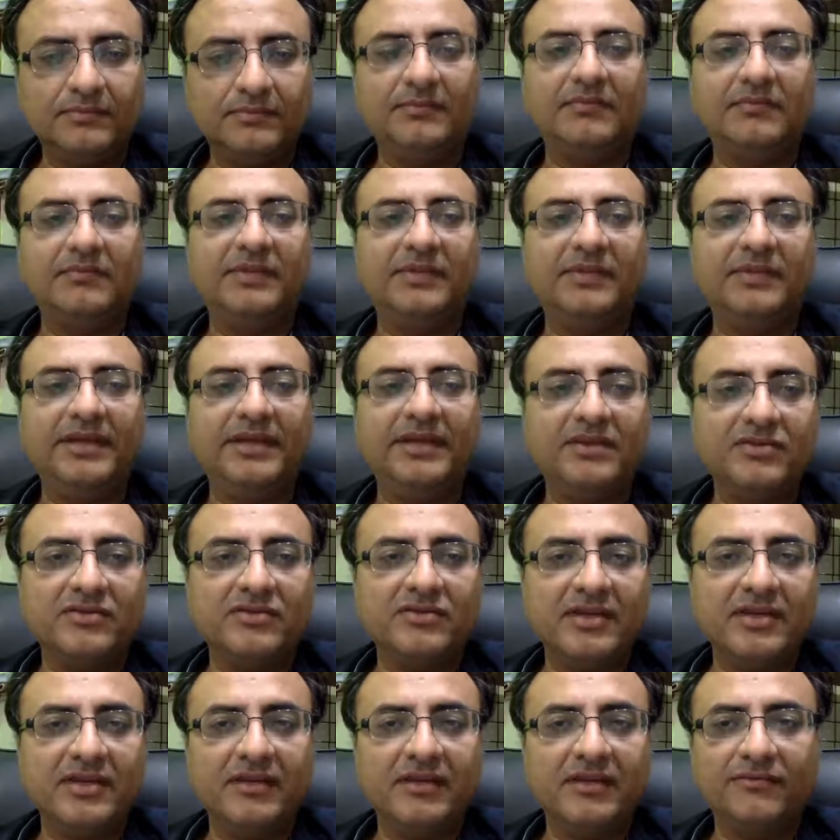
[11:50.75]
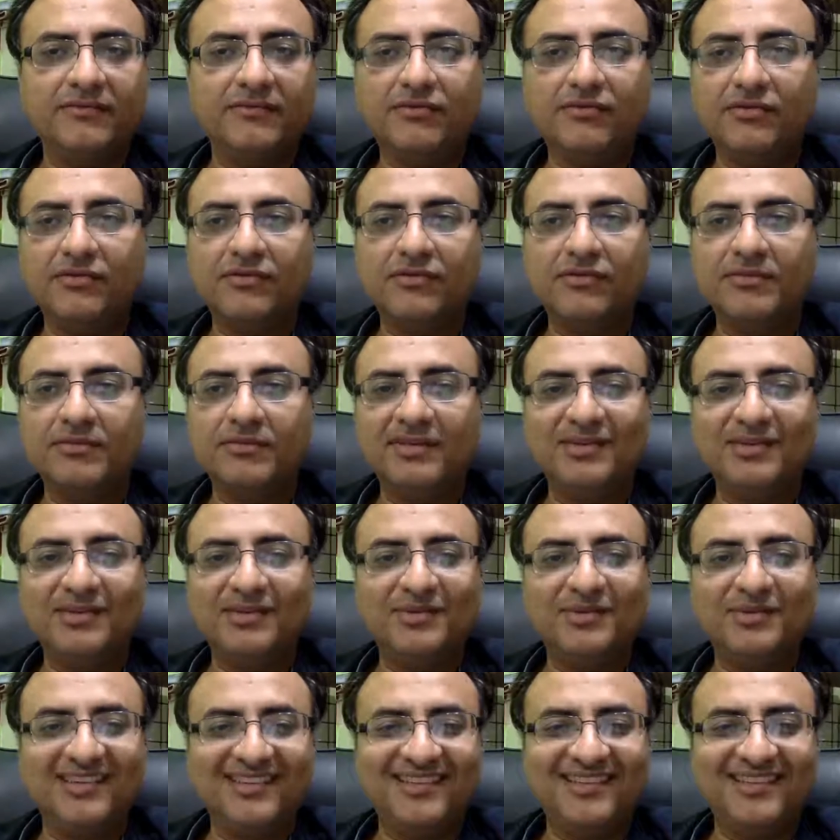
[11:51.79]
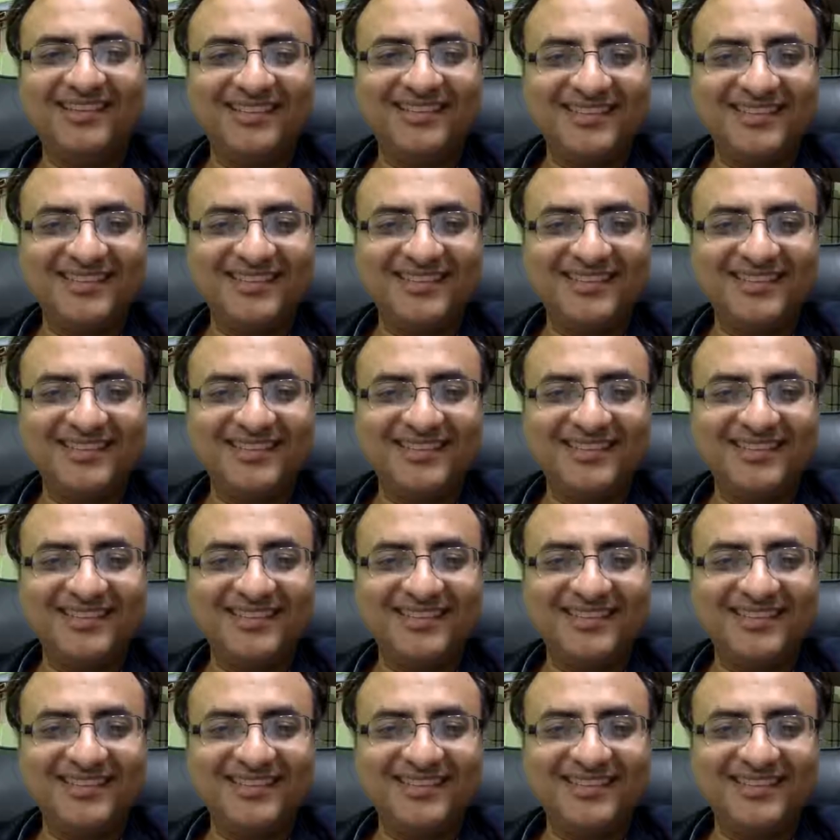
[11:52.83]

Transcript: Thank you, man, for being awake at this